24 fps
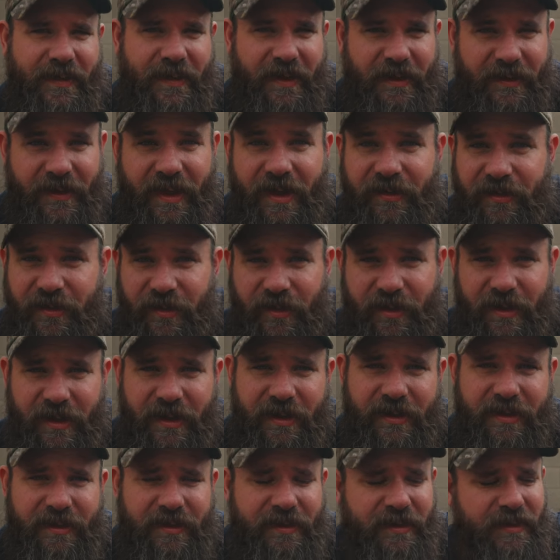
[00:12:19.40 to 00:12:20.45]
think that's
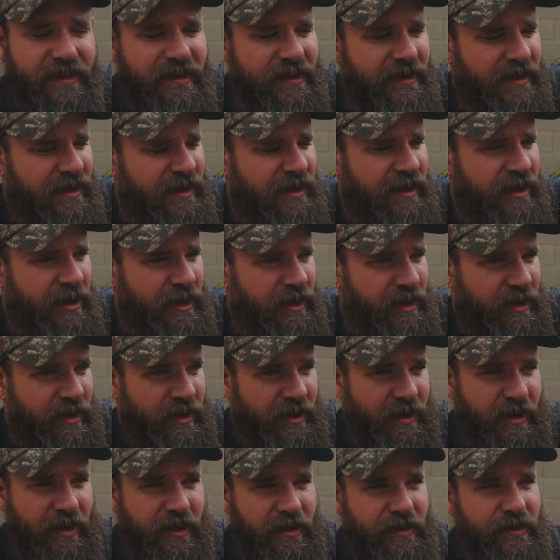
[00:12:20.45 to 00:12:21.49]
gonna
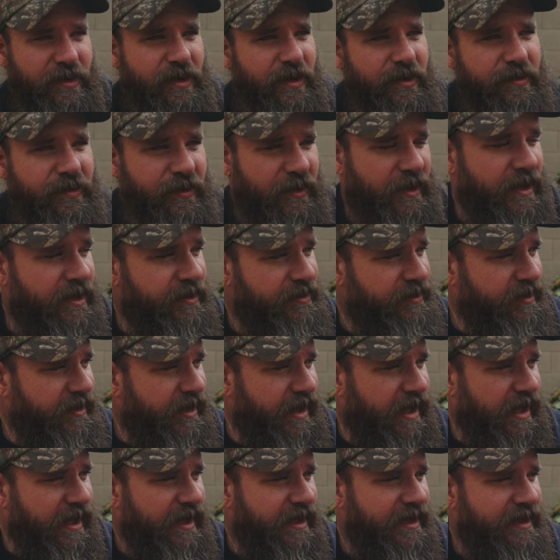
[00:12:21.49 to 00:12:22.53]
do it for us
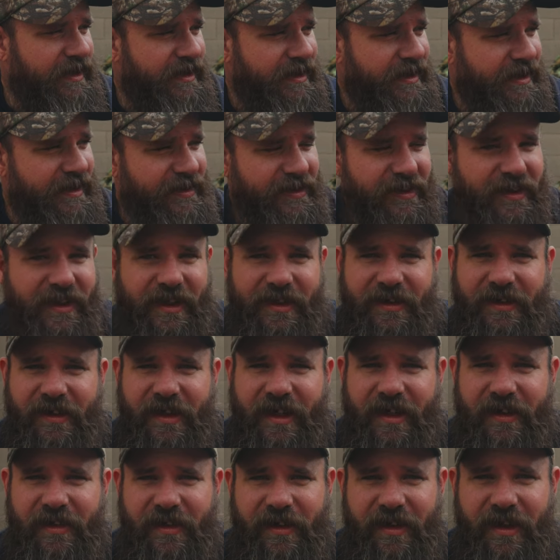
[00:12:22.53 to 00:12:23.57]
today. It's getting
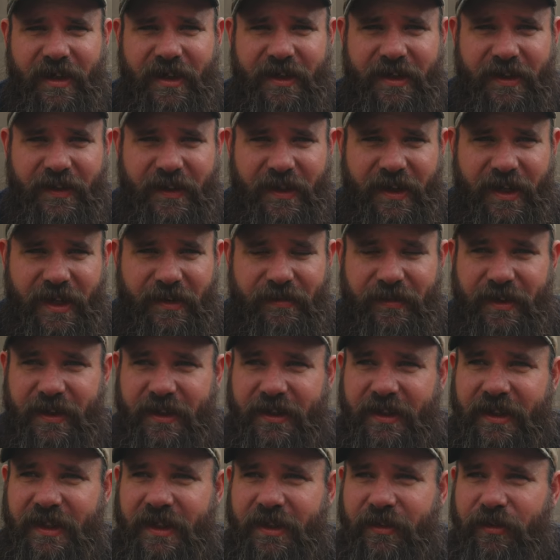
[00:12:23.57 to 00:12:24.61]
later on in the
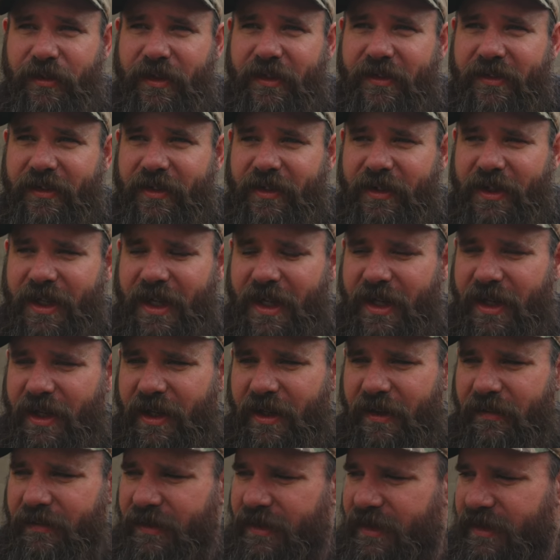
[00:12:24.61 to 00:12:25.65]
evening. We still
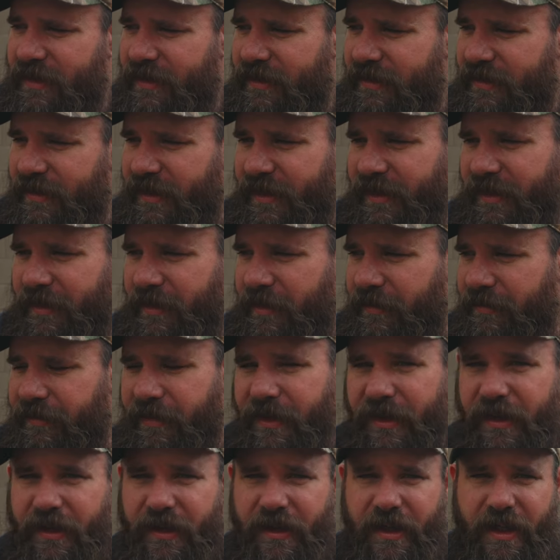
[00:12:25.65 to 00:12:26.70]
have dinner to
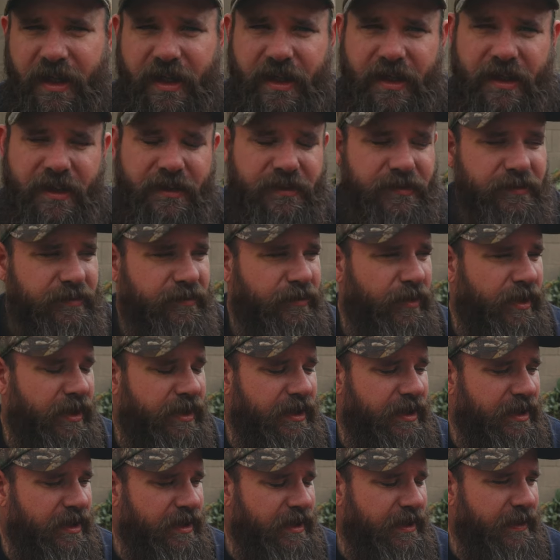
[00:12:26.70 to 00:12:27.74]
figure out and
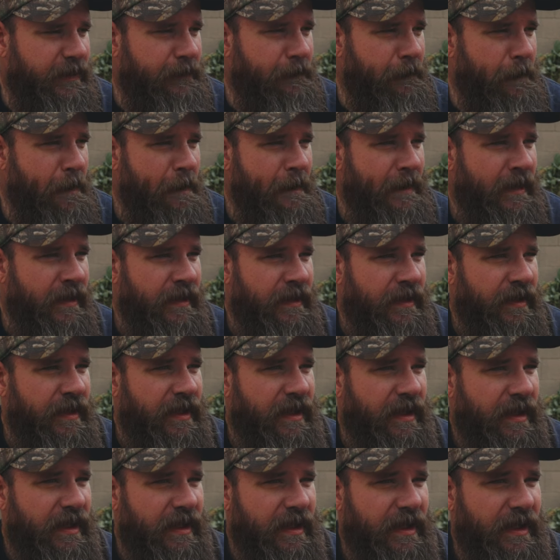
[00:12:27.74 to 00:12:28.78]
whatnot.
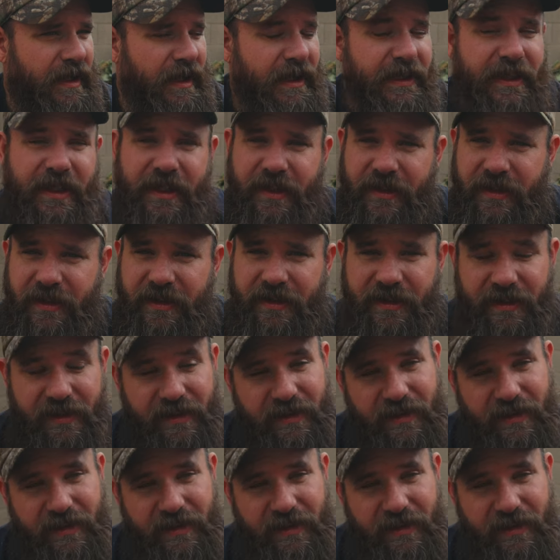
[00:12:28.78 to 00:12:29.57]
Uh, I did